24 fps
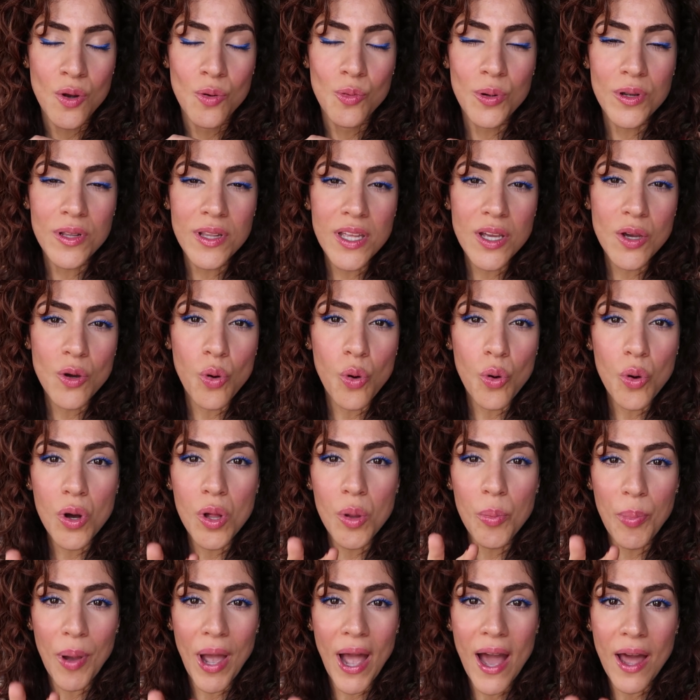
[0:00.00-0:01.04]
really
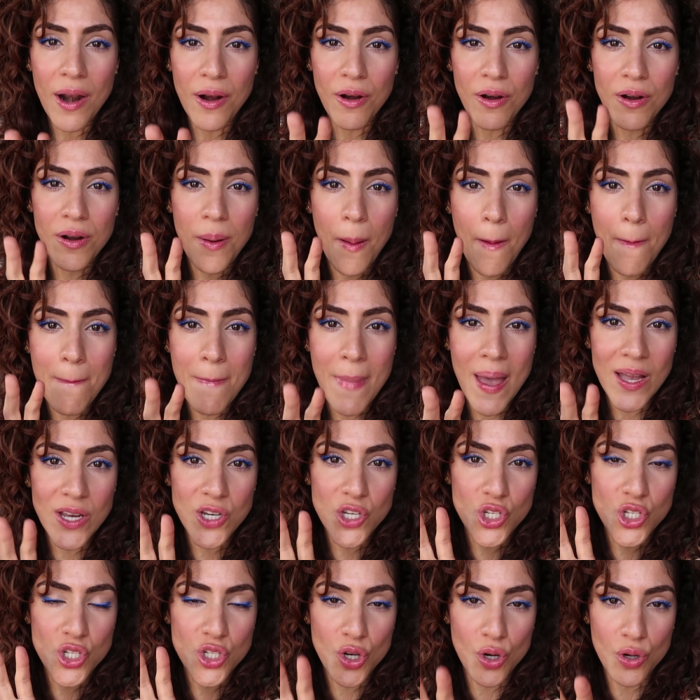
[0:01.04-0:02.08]
cool patterned
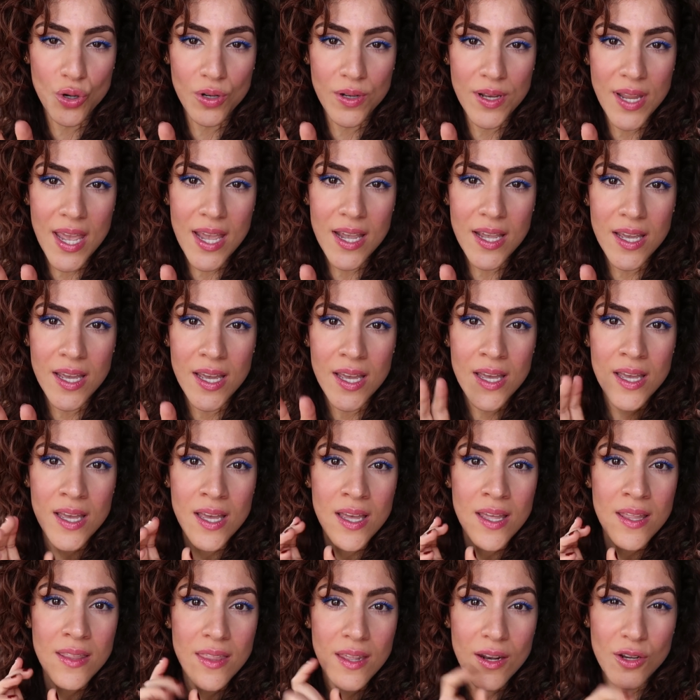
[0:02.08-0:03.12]
mesh turtleneck
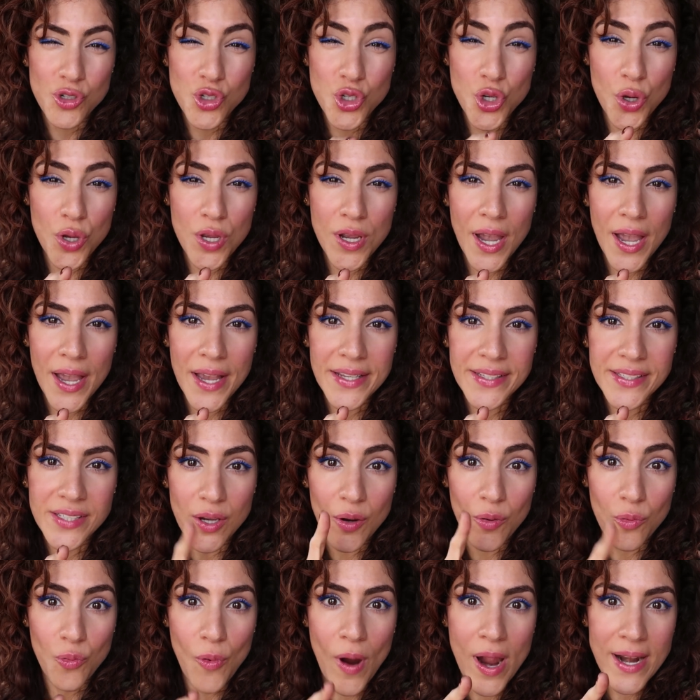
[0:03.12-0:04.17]
that I'll show you guys
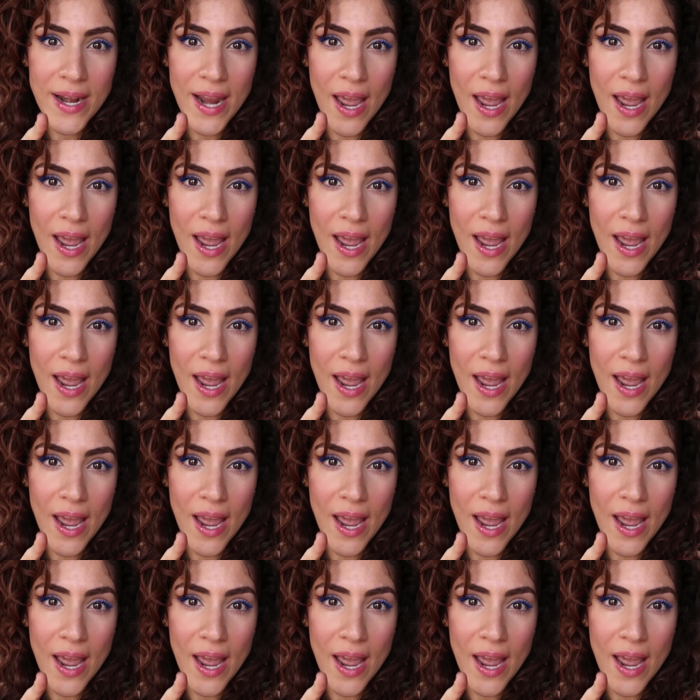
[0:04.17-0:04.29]
right